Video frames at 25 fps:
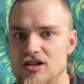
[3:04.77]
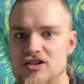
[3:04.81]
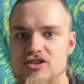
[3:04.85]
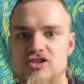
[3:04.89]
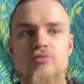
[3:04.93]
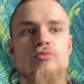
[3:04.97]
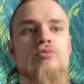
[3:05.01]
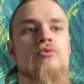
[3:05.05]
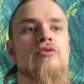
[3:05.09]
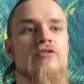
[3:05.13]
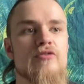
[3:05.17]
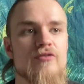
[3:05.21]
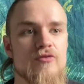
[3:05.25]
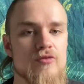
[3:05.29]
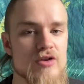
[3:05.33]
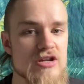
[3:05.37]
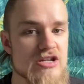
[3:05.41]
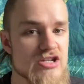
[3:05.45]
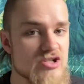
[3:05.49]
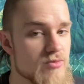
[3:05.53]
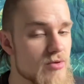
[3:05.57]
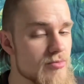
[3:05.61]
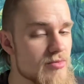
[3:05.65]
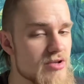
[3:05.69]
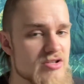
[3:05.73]
some were free
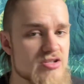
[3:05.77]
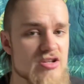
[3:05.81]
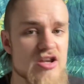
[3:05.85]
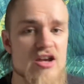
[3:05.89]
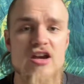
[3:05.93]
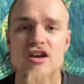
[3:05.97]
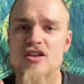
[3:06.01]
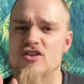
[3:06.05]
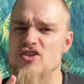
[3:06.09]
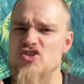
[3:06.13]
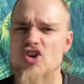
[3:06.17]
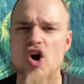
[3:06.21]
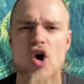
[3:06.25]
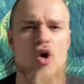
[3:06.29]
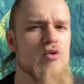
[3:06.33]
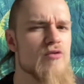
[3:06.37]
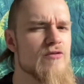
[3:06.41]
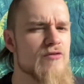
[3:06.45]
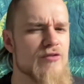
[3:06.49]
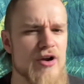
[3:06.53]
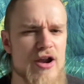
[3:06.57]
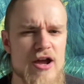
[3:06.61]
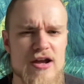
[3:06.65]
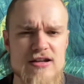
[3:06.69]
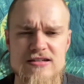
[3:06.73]
swimmers. There's a whole
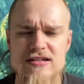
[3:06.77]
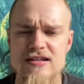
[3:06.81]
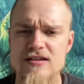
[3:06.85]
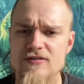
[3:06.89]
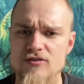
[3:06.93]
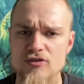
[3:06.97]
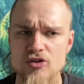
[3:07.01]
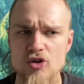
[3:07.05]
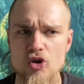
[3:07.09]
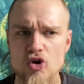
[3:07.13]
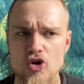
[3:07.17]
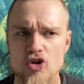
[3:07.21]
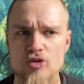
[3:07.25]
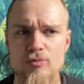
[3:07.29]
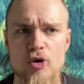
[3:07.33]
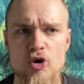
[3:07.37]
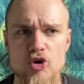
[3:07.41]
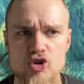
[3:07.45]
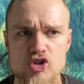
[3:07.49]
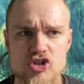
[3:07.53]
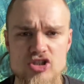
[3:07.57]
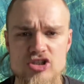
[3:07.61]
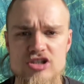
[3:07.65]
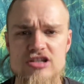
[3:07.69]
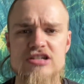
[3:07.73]
variety of different
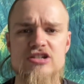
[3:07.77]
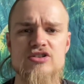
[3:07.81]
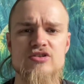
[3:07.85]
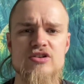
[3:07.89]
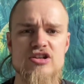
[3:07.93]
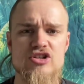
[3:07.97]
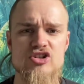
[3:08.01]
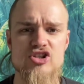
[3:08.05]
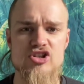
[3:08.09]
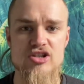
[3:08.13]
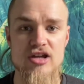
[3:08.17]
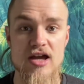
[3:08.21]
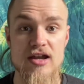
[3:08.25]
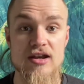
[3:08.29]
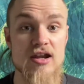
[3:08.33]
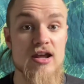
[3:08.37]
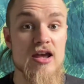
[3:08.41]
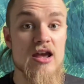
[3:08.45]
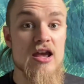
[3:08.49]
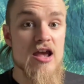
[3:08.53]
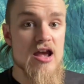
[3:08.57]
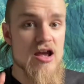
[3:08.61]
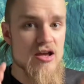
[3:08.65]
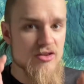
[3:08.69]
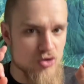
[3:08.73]
locomotion these creatures had.
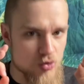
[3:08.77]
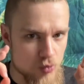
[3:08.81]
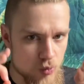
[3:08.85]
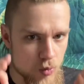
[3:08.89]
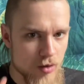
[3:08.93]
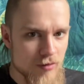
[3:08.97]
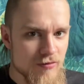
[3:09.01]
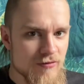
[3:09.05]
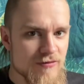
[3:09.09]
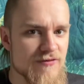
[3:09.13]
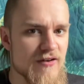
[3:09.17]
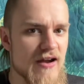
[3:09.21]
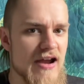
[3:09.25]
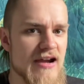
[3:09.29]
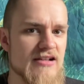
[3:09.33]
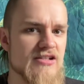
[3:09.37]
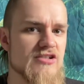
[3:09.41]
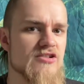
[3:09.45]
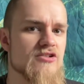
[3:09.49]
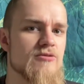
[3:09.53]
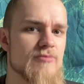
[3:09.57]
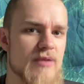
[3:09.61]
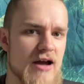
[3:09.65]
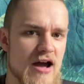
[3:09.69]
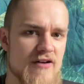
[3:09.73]
The one factor
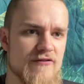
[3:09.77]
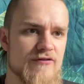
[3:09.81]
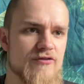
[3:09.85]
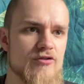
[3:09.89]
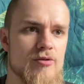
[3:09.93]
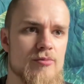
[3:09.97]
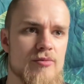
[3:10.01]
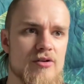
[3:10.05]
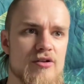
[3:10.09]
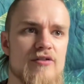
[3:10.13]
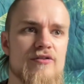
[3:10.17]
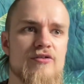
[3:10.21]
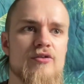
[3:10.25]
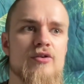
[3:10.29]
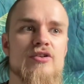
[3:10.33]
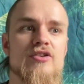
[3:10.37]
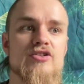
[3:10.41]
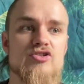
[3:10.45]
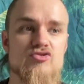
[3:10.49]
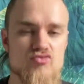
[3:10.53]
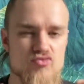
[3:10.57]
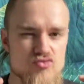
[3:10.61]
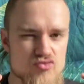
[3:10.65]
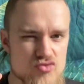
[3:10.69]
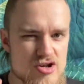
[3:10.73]
about foraminifera
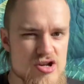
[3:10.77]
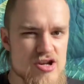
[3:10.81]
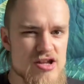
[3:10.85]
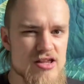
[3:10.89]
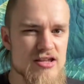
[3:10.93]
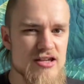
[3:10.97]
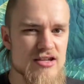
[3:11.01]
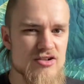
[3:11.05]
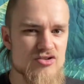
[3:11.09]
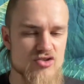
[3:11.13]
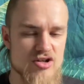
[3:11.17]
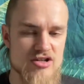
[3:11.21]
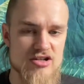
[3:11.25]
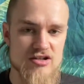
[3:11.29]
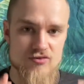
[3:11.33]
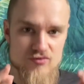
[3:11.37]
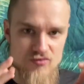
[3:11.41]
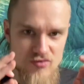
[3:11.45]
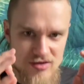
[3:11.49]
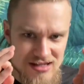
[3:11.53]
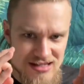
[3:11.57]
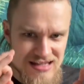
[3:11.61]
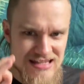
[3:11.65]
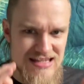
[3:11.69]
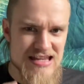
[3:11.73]
that's really interesting,
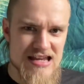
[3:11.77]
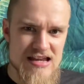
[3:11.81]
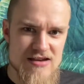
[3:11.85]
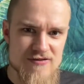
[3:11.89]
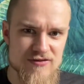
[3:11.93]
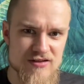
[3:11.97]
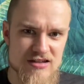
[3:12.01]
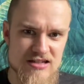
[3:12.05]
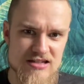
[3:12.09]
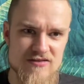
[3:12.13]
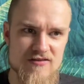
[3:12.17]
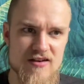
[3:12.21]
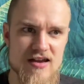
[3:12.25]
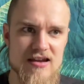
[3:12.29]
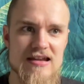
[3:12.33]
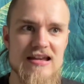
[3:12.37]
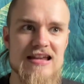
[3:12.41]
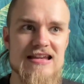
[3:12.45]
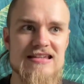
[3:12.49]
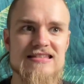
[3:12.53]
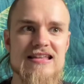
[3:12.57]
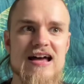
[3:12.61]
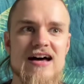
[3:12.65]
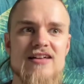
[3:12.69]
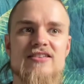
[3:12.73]
really key for this event,
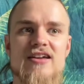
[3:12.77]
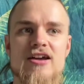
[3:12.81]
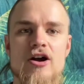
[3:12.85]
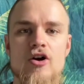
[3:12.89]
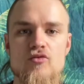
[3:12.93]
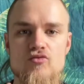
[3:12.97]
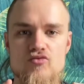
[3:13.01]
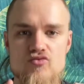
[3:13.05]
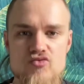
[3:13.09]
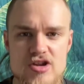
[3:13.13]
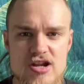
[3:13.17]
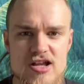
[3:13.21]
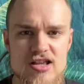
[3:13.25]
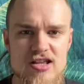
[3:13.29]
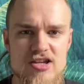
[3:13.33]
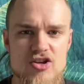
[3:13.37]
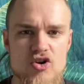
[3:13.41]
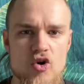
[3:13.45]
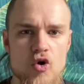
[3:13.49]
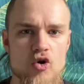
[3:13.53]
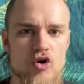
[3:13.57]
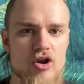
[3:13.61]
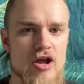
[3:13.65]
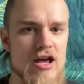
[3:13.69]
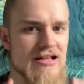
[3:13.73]
is that they are really
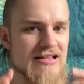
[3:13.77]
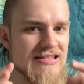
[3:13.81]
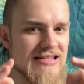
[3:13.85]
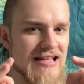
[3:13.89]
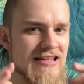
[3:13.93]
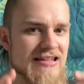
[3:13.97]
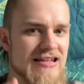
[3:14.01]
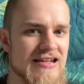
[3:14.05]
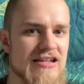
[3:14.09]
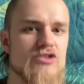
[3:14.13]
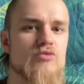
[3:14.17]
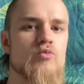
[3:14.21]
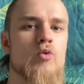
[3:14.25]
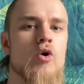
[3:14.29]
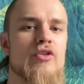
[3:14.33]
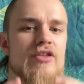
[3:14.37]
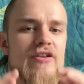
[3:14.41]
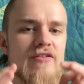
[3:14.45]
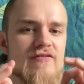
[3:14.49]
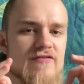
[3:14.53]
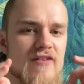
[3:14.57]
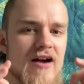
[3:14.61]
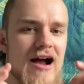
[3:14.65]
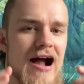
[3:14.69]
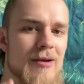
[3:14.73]
good at telling us what the
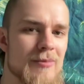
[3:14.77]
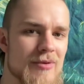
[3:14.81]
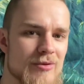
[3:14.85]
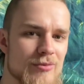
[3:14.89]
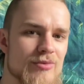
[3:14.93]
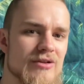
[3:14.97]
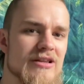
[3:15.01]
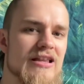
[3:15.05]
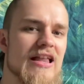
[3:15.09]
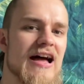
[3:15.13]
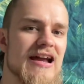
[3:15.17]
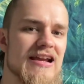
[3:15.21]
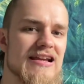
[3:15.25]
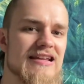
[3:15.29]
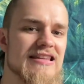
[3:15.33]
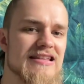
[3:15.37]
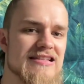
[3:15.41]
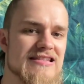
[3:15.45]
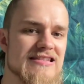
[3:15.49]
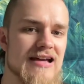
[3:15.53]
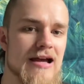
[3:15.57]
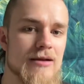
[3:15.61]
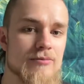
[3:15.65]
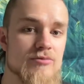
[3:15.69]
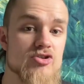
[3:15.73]
environment were like at the
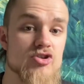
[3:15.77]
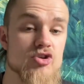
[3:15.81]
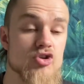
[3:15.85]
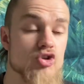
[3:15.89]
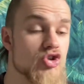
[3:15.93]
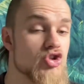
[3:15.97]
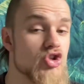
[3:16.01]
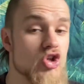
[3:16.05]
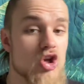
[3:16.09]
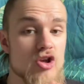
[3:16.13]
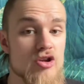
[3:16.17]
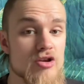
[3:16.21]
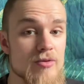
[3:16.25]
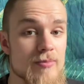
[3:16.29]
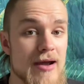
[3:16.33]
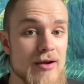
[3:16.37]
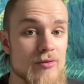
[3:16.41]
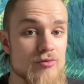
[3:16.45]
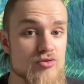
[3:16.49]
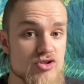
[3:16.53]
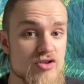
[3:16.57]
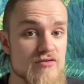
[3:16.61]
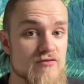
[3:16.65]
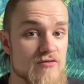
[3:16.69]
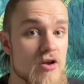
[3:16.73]
time. So certain
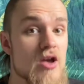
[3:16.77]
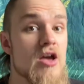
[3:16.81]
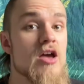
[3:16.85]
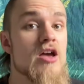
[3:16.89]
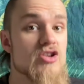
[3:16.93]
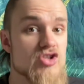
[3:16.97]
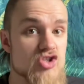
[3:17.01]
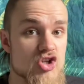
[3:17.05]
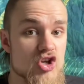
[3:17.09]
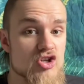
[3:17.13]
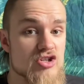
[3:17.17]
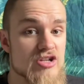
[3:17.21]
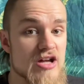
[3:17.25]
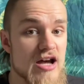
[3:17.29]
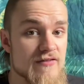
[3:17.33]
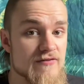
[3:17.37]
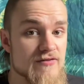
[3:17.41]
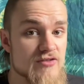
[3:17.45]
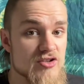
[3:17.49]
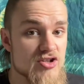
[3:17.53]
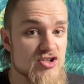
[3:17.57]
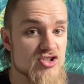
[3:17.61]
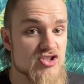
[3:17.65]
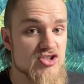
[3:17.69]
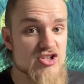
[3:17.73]
amounts of certain
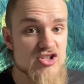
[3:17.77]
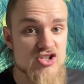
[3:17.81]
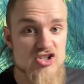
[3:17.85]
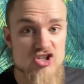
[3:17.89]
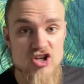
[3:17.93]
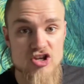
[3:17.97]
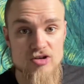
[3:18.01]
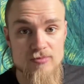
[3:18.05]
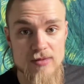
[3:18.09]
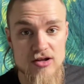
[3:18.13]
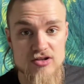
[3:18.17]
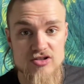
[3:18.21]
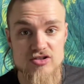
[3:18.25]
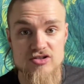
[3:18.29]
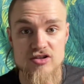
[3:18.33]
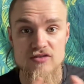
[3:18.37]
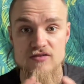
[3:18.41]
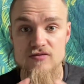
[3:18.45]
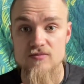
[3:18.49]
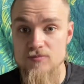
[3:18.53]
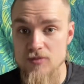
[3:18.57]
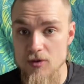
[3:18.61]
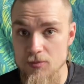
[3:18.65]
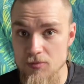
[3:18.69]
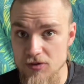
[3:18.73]
diversities, certain amounts
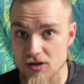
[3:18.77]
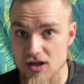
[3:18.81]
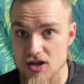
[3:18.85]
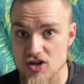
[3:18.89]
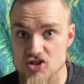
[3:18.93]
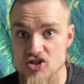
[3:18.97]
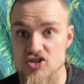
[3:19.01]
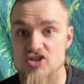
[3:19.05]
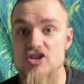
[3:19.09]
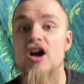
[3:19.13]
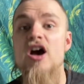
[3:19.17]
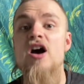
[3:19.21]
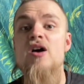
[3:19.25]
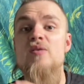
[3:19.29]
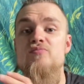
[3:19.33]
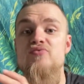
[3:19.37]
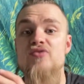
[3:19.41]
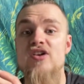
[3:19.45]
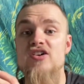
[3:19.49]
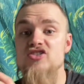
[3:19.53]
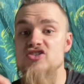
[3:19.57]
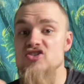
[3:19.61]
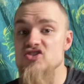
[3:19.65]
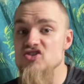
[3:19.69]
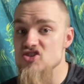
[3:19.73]
of populations,
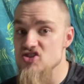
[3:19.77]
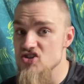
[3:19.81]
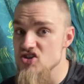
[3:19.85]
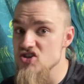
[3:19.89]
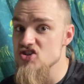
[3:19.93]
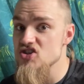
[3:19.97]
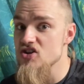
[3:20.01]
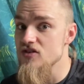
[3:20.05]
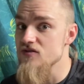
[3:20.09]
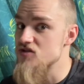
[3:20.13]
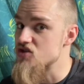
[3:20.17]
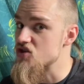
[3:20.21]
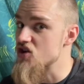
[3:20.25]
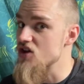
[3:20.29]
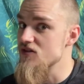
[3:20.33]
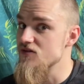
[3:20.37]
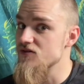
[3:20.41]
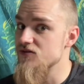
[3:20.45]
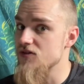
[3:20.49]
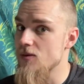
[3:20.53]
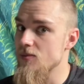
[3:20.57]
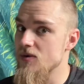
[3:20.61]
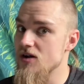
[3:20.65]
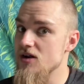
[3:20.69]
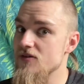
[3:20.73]
presences of certain
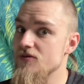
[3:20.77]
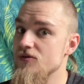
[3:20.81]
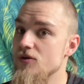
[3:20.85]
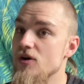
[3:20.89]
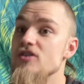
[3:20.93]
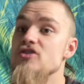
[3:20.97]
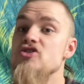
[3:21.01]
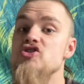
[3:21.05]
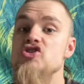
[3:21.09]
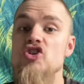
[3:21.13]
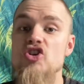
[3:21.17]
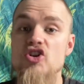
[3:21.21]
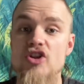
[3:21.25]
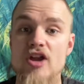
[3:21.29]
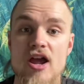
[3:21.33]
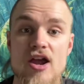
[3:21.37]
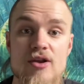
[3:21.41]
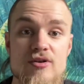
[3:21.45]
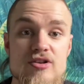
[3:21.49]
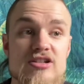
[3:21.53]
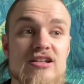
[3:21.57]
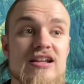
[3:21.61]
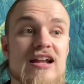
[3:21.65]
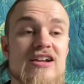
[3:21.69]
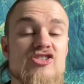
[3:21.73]
foraminifera in certain
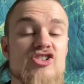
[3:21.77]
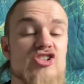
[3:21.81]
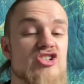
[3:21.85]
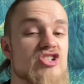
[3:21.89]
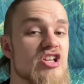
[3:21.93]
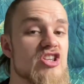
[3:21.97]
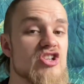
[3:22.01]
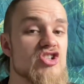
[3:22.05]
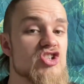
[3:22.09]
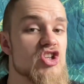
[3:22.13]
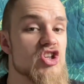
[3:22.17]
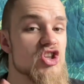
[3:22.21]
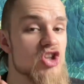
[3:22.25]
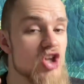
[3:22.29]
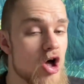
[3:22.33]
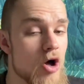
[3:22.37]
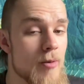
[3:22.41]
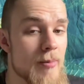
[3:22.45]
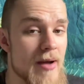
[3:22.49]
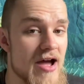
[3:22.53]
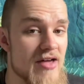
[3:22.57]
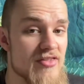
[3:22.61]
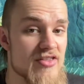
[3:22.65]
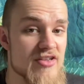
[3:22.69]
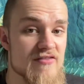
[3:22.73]
areas can actually tell us a lot
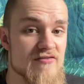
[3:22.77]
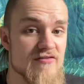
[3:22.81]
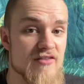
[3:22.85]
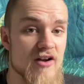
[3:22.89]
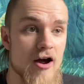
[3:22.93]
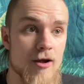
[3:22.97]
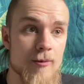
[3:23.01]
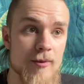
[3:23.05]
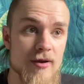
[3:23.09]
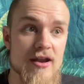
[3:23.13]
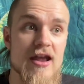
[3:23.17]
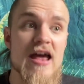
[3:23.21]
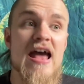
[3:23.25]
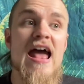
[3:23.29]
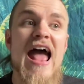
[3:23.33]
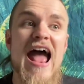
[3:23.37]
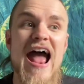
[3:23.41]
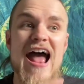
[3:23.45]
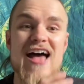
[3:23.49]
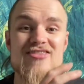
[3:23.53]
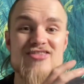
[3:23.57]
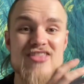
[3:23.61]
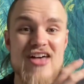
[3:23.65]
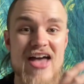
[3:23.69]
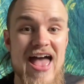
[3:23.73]
about the environment
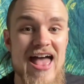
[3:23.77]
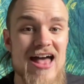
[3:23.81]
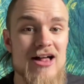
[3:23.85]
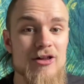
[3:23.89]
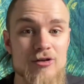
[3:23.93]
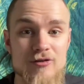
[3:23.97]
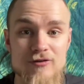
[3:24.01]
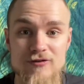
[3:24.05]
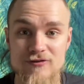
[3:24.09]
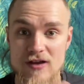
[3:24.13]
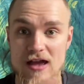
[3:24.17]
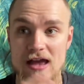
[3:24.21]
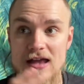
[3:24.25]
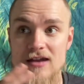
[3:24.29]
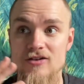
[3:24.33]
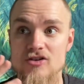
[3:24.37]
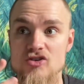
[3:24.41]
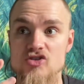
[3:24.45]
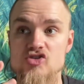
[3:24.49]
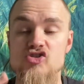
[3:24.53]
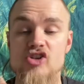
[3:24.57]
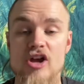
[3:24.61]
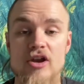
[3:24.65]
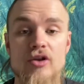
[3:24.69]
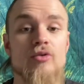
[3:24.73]
and the health and
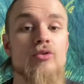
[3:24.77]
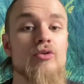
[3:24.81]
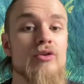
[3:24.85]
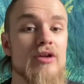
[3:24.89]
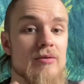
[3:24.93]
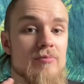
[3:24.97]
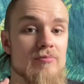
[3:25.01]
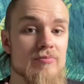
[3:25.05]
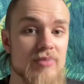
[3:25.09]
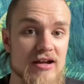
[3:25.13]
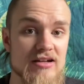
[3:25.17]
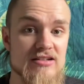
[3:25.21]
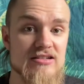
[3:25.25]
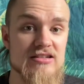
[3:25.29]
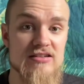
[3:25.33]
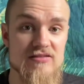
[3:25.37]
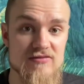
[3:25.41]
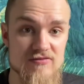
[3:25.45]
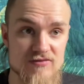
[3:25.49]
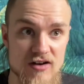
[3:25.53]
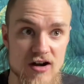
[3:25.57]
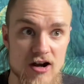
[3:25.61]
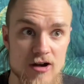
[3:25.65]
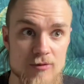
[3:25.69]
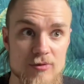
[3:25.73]
general impact of the
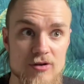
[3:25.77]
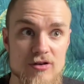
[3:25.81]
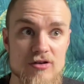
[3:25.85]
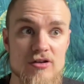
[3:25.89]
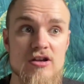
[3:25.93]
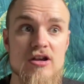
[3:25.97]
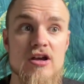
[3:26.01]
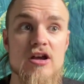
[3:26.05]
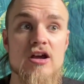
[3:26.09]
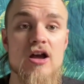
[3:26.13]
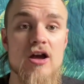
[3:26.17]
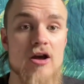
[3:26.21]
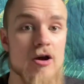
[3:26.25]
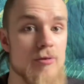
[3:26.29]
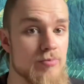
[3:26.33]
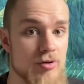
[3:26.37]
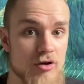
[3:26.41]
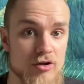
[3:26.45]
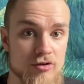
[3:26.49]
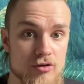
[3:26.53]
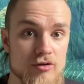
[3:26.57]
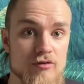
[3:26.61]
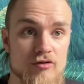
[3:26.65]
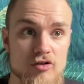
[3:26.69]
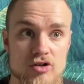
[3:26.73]
environment
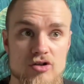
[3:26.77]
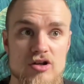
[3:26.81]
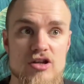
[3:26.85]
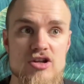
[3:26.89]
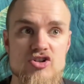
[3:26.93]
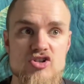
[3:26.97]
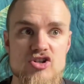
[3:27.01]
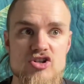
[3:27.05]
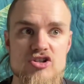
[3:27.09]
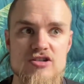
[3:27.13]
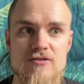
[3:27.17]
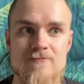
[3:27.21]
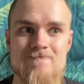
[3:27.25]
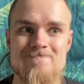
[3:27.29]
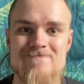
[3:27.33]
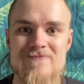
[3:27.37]
upon other creatures.